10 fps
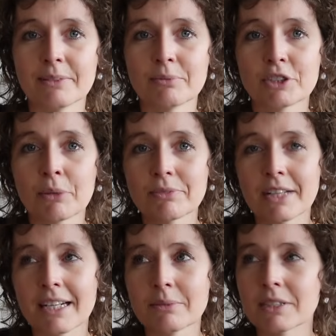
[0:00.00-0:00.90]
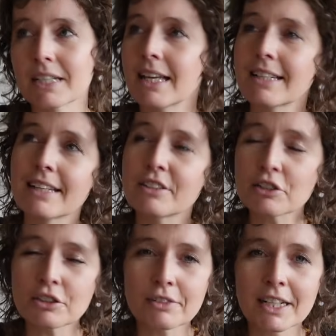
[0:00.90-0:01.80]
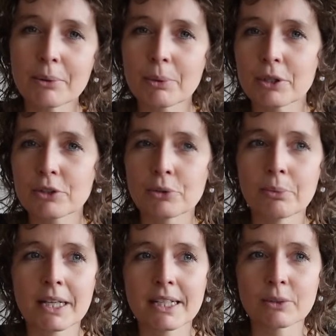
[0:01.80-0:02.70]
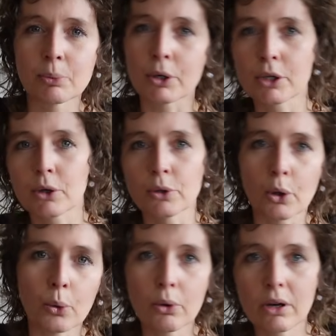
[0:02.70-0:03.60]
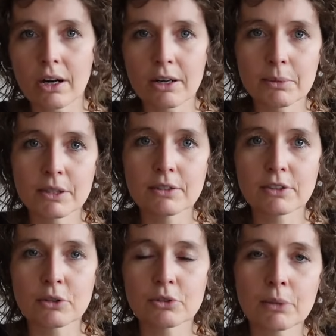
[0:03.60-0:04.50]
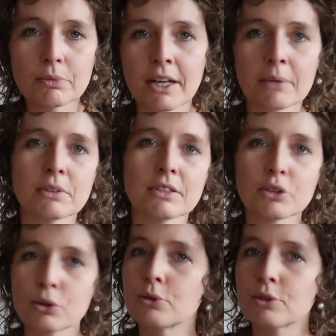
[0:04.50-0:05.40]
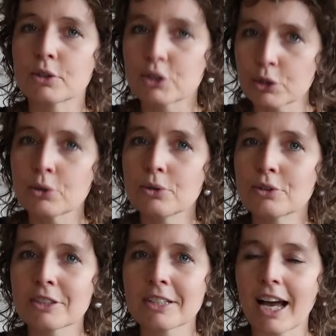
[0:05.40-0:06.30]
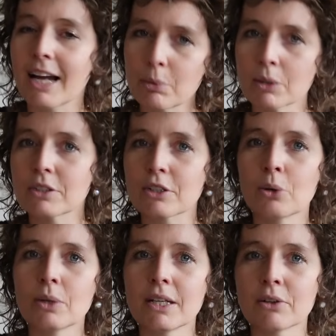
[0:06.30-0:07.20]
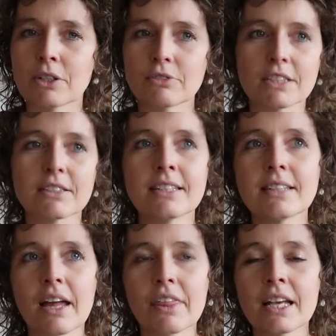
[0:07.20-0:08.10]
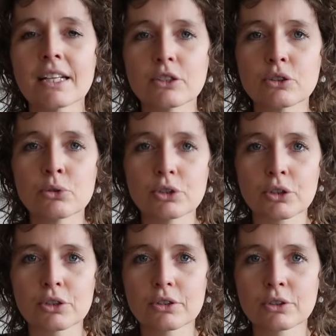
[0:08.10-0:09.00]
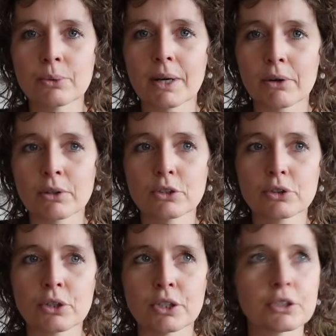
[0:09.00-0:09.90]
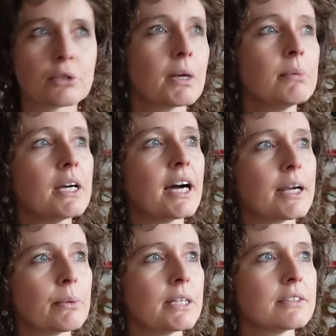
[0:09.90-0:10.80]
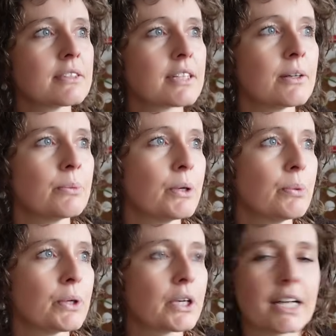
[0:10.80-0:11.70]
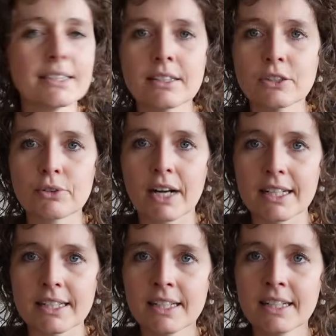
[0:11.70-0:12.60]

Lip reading: sometimes it doesn't really work to make it work on all garments, so sometimes it's good to choose, I want it only on a dress. I think it's too short to wear on a skirt, or maybe a high-waisted will work. I didn't try.